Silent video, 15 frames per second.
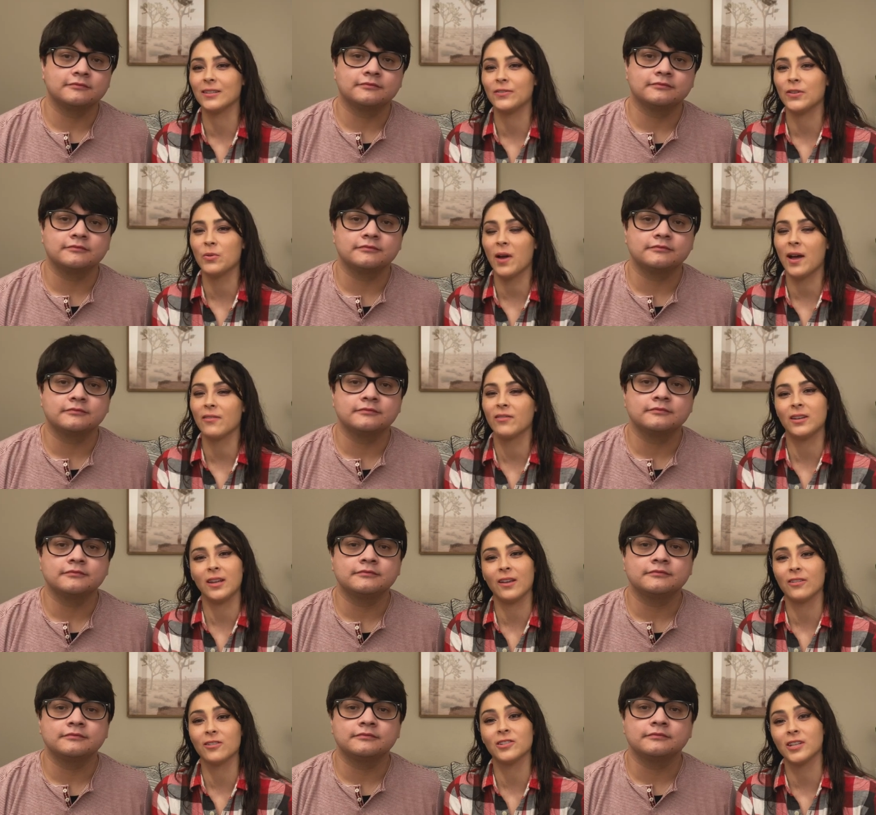Speaker 1: if you have
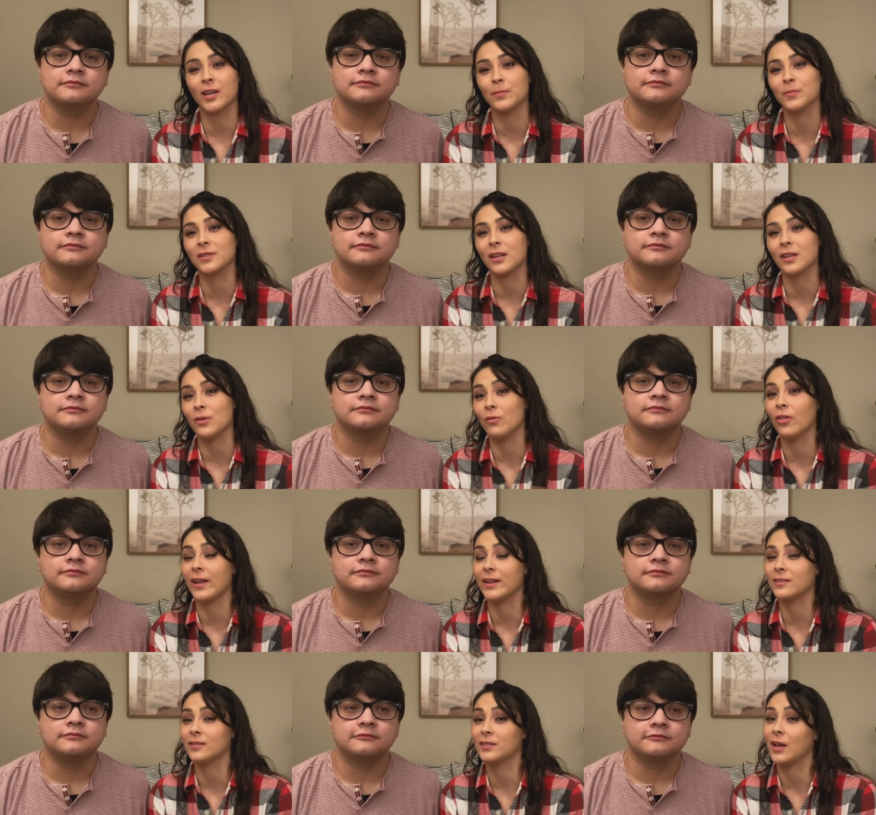any other tips that you'd
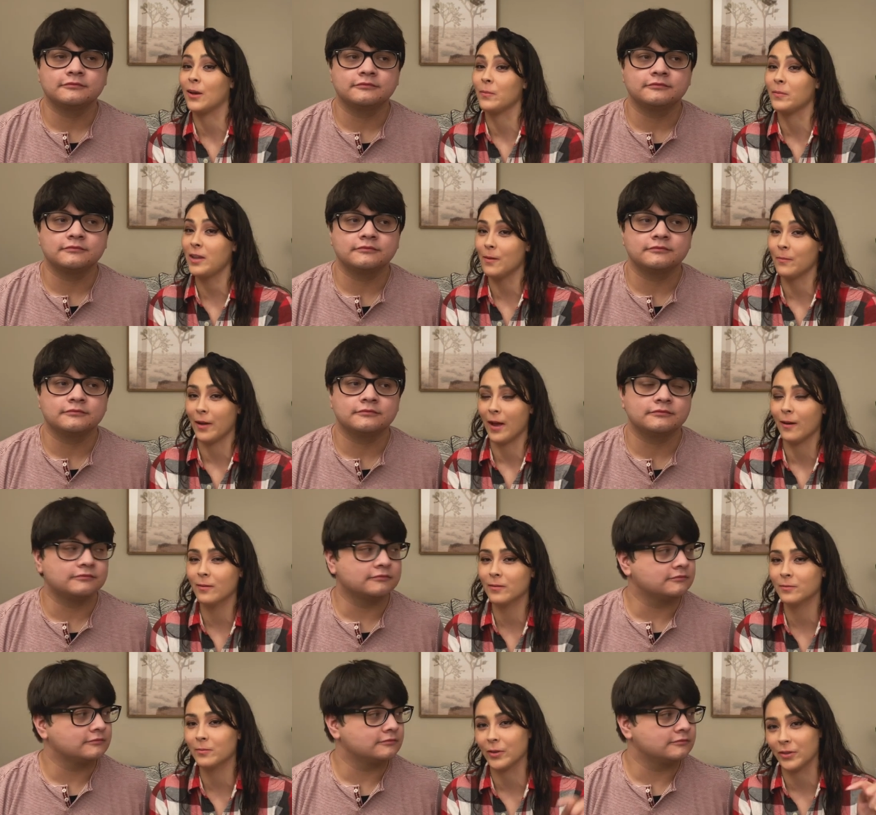like to tell me
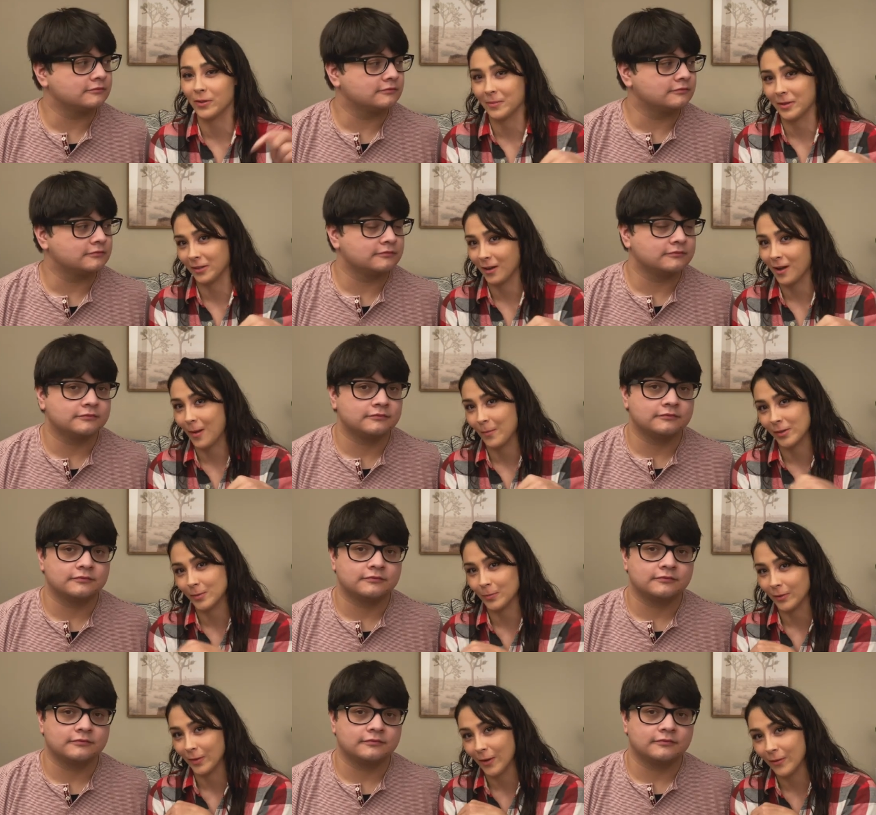about, put them in the
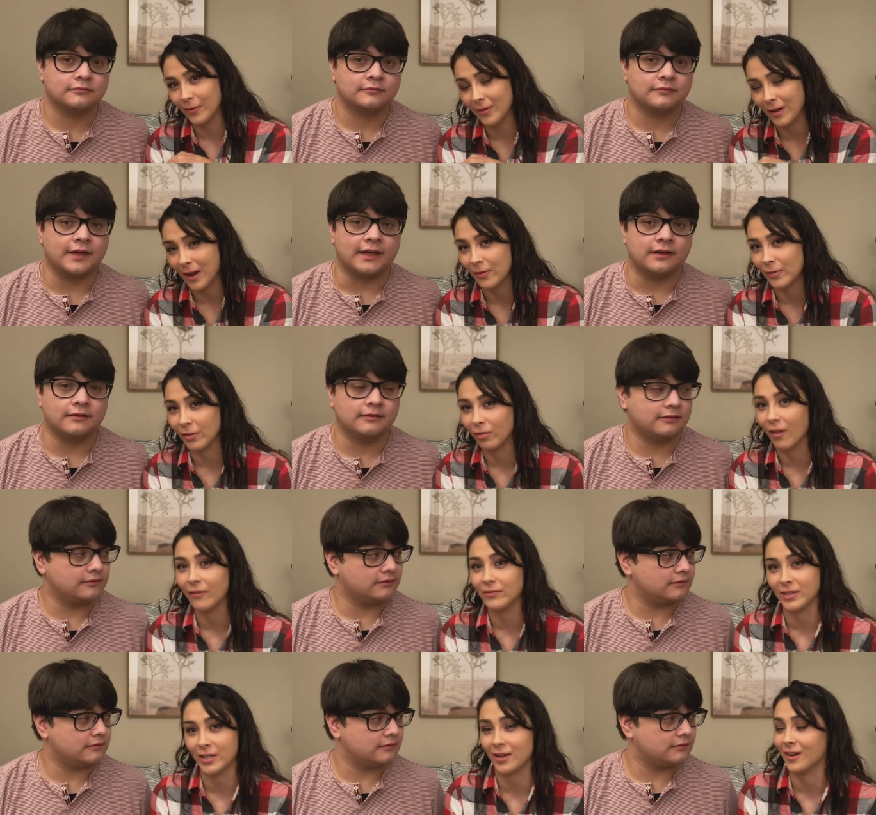comments below. Yeah. I would
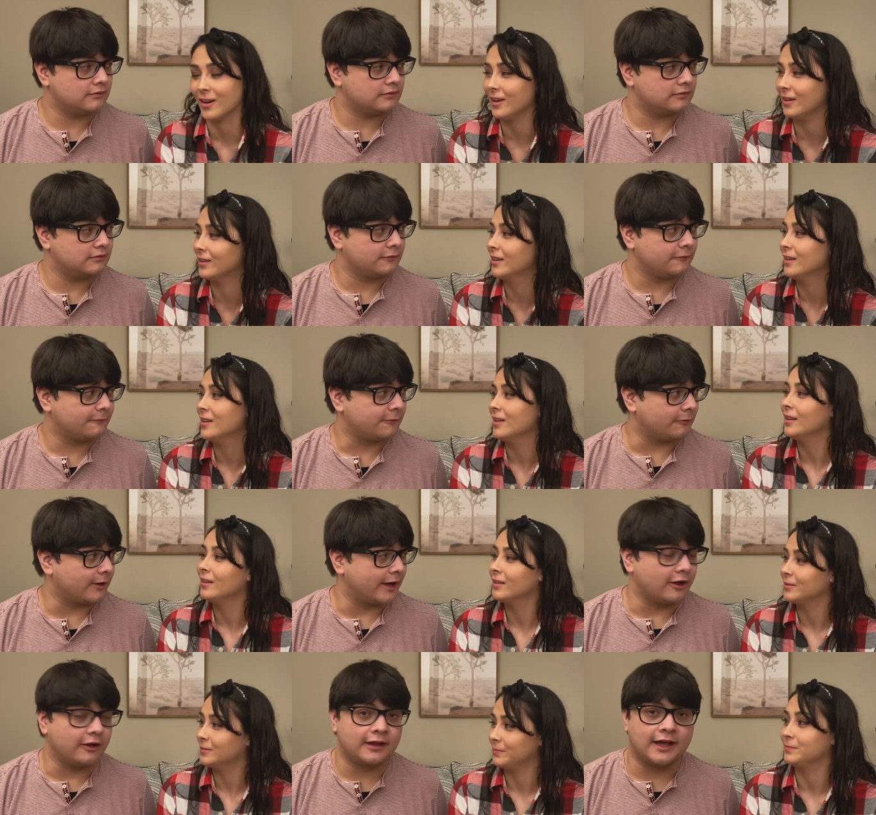love to hear it.
Speaker 2: For
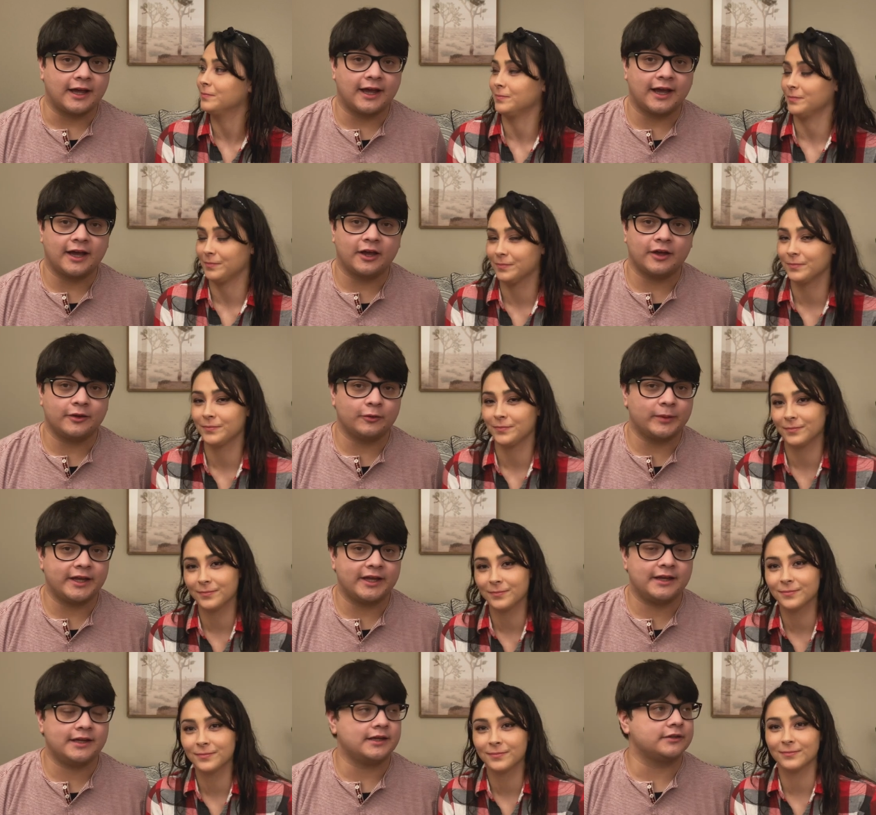real. Uh,
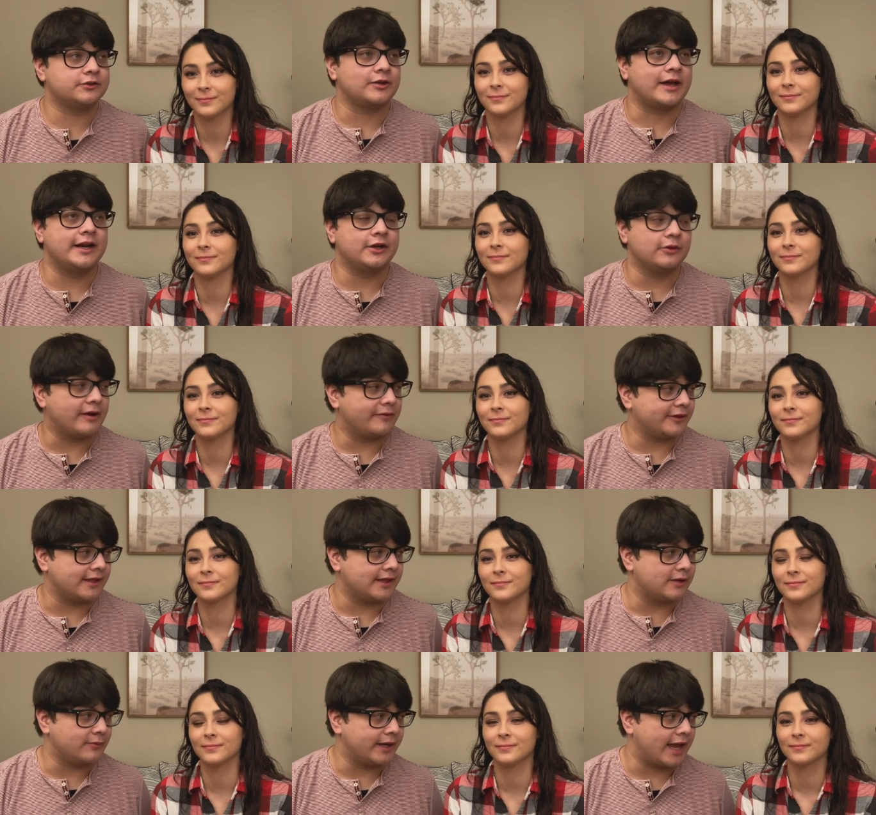we try to do
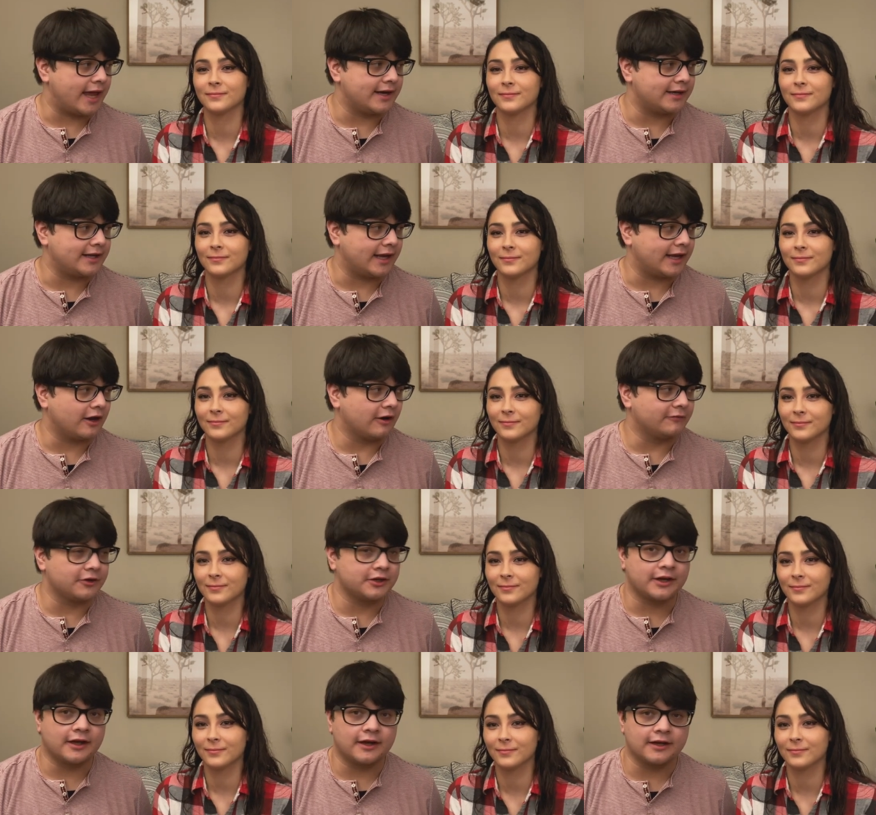everything that we can to take care of
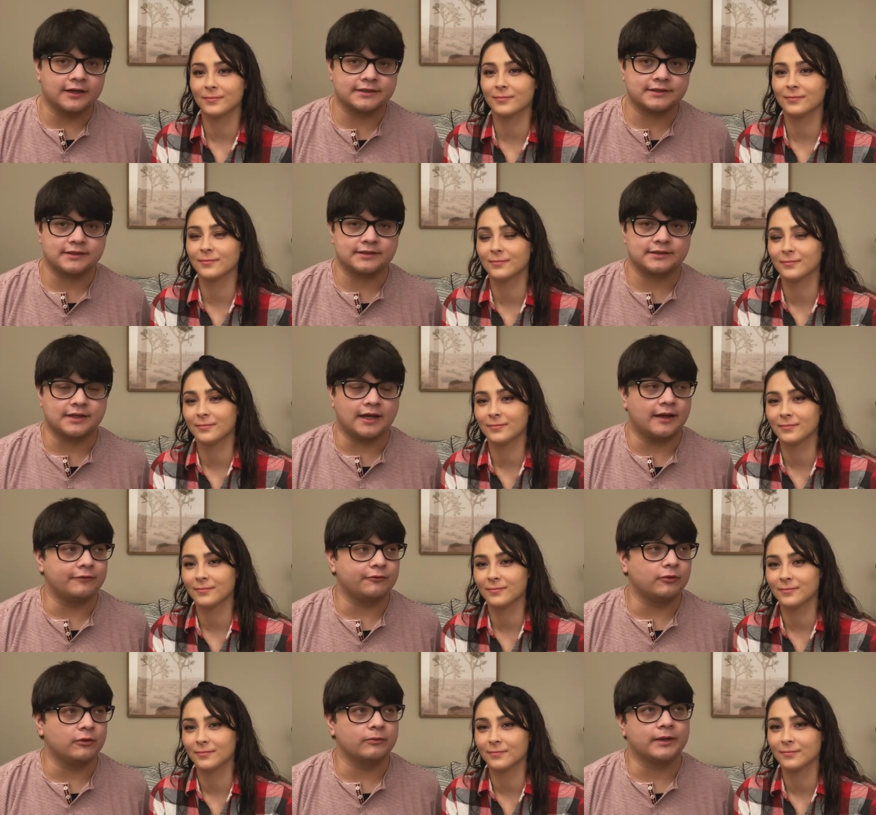our dogs and
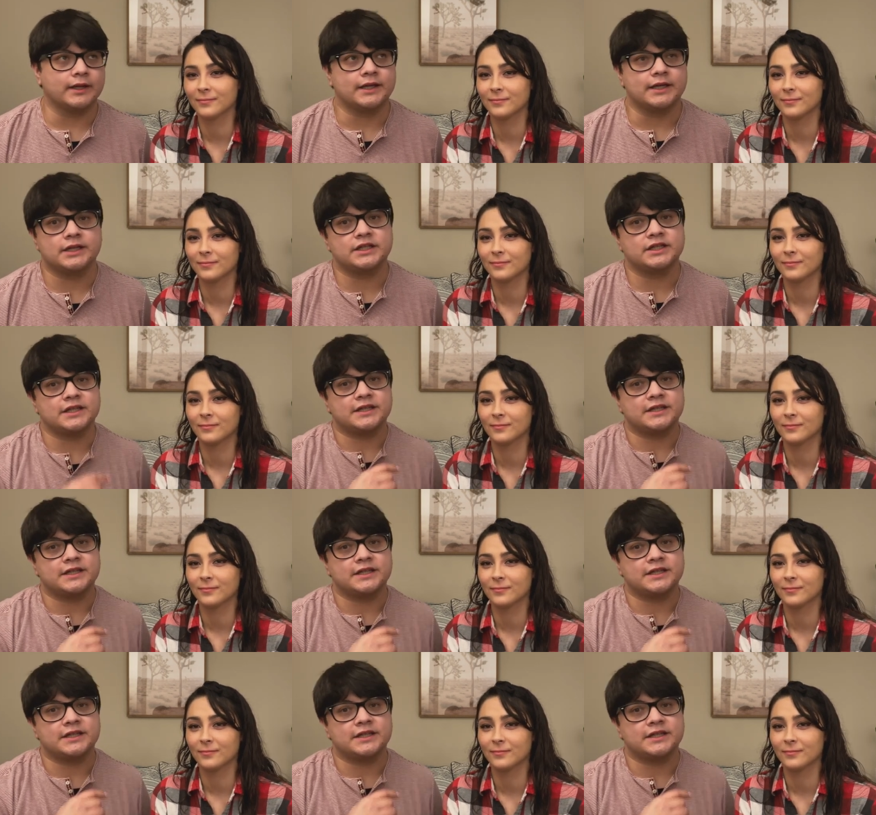stuff. We'll really...